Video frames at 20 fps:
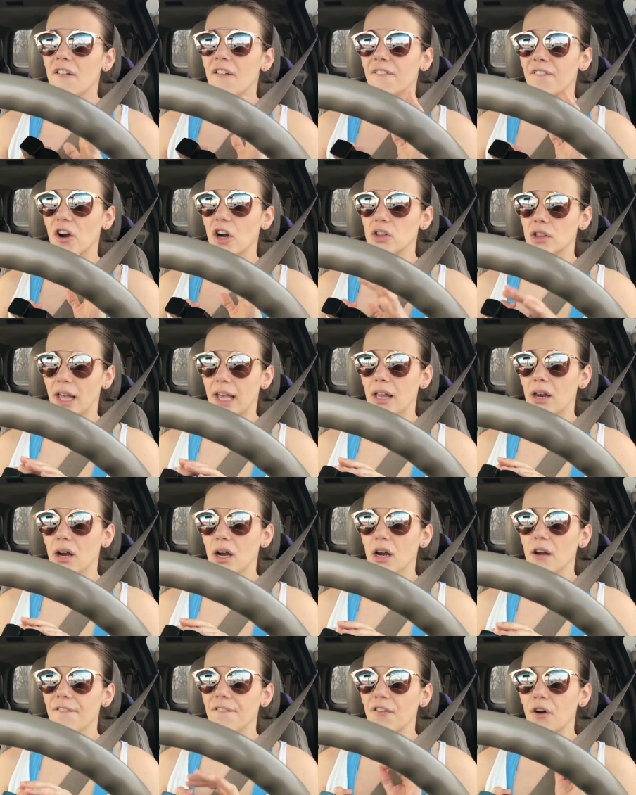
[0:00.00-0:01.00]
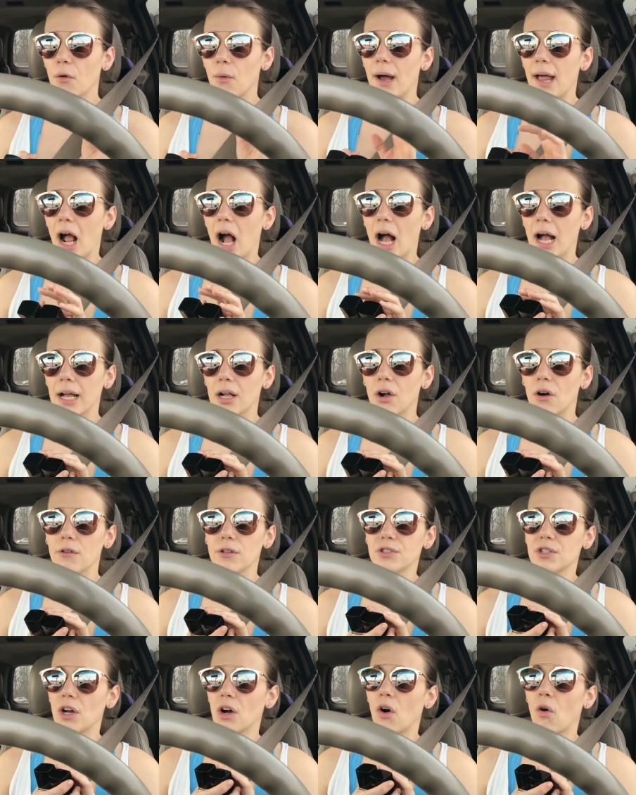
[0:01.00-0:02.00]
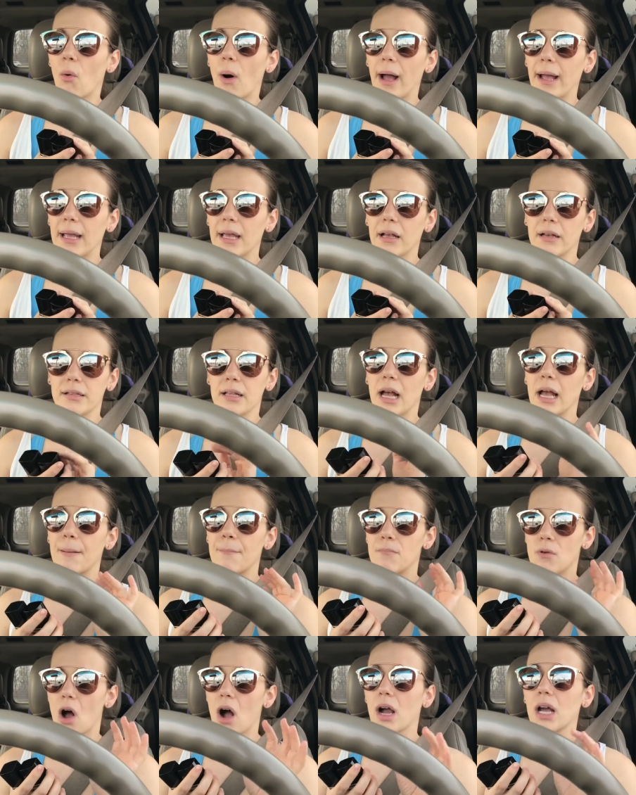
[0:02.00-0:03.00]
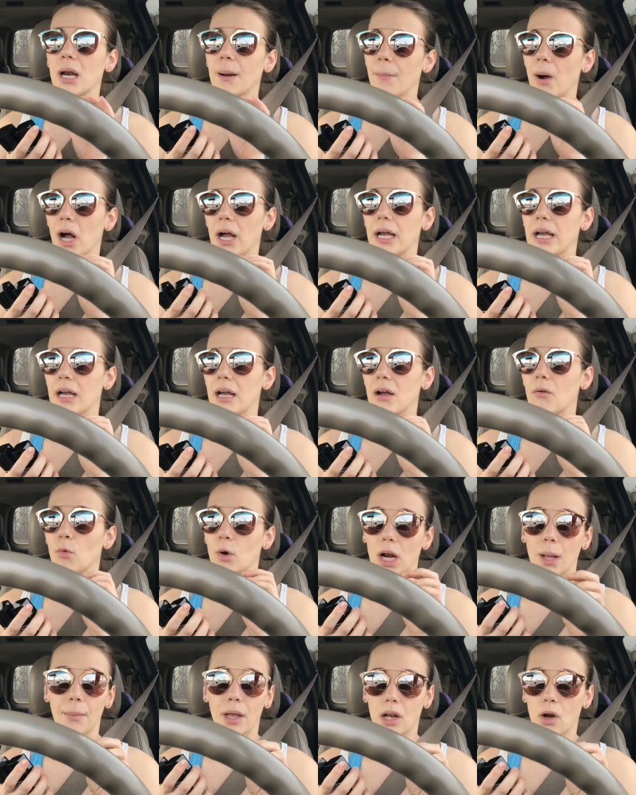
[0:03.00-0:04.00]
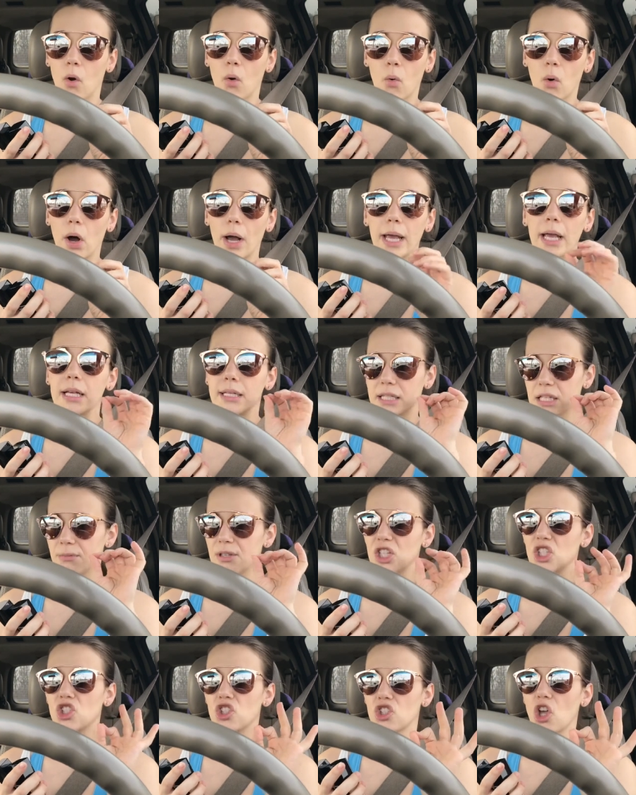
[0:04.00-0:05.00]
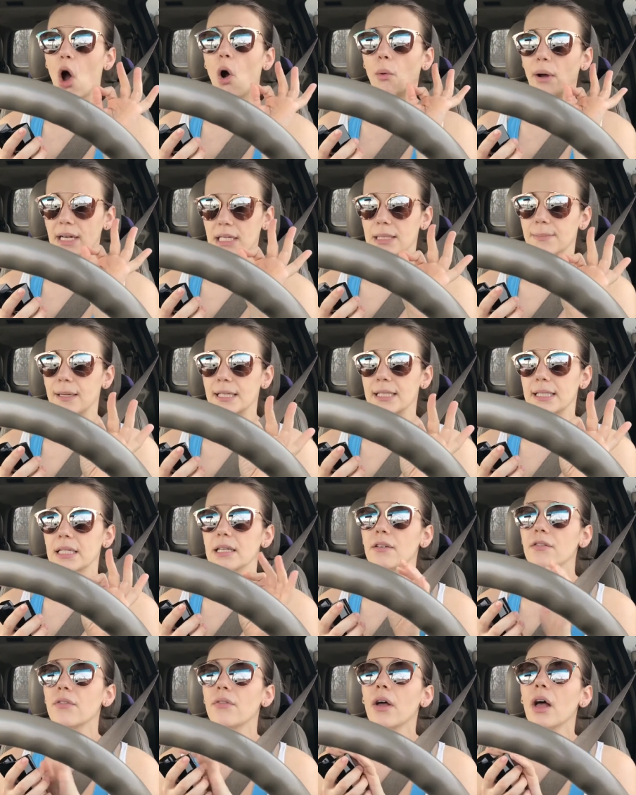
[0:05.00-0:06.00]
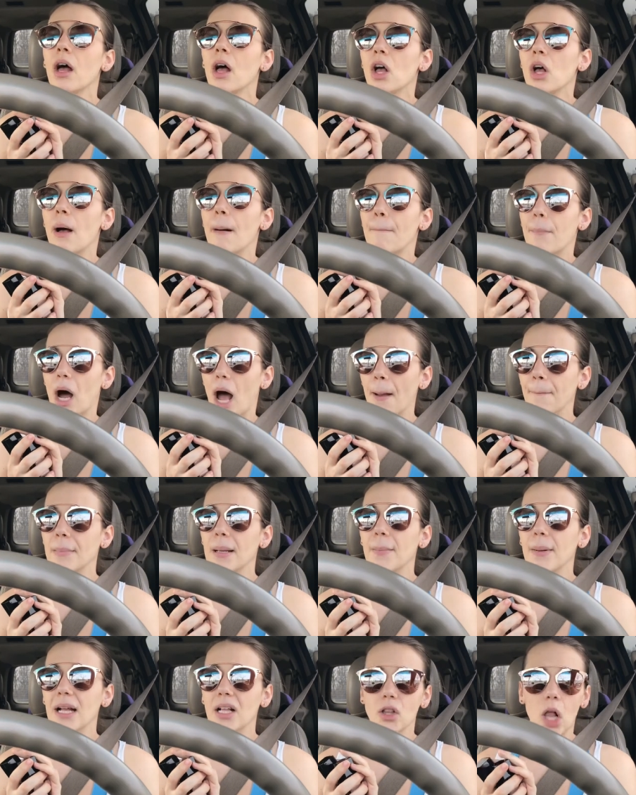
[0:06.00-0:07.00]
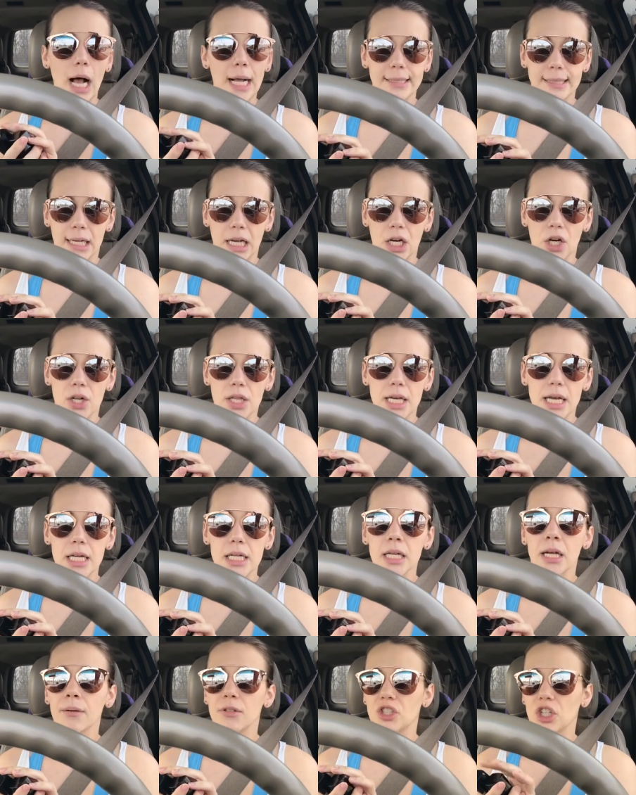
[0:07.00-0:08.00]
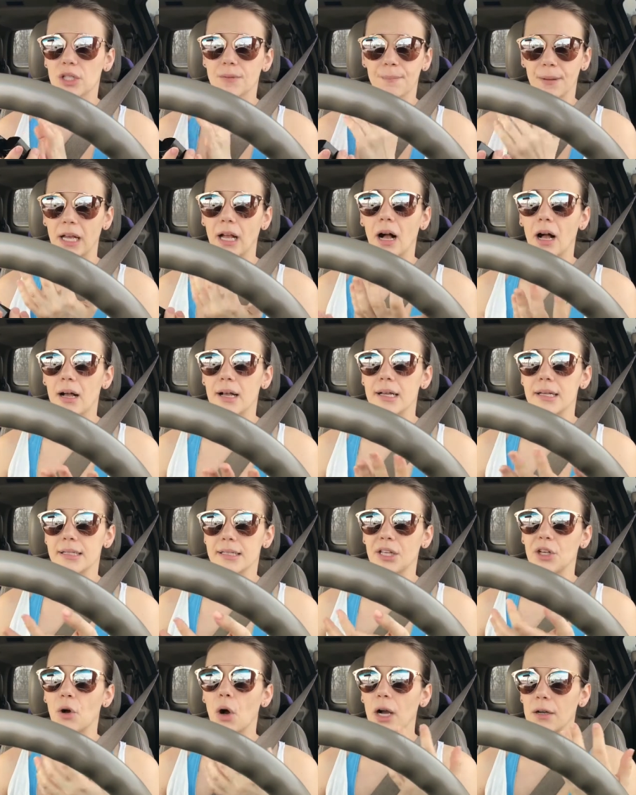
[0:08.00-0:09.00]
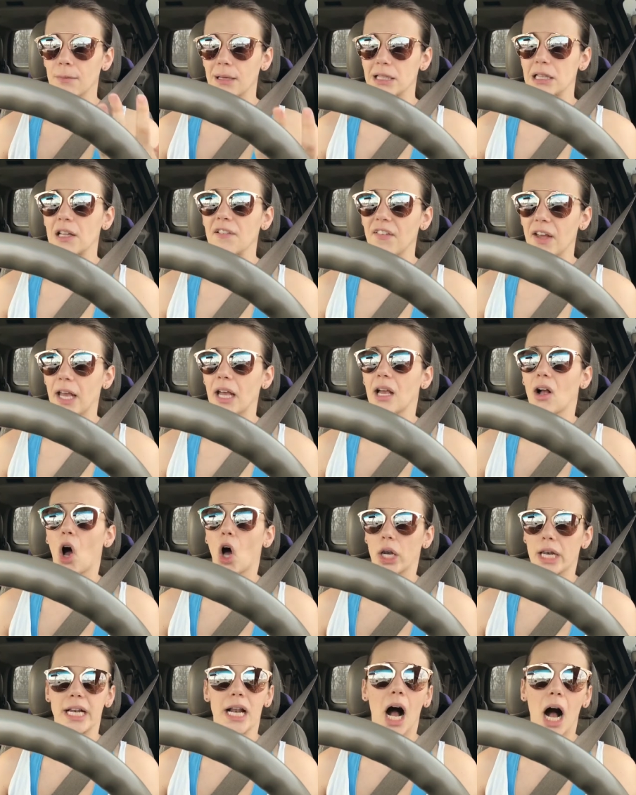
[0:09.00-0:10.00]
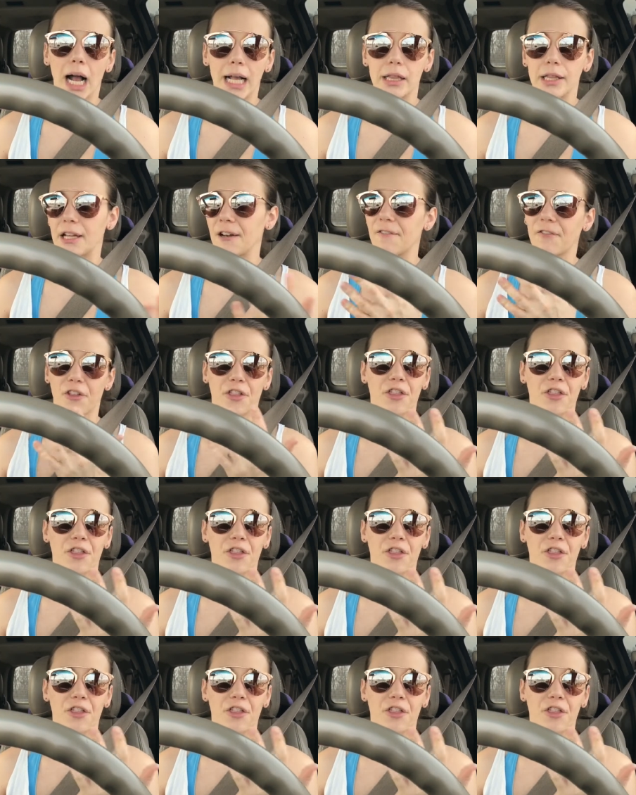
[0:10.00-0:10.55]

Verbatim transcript: for later for when I go to Hawaii because I am not gonna buy it when I'm in Hawaii because it'll be so expensive but I'm gonna be a lot tanner then just because you know I'm gonna be living on an island for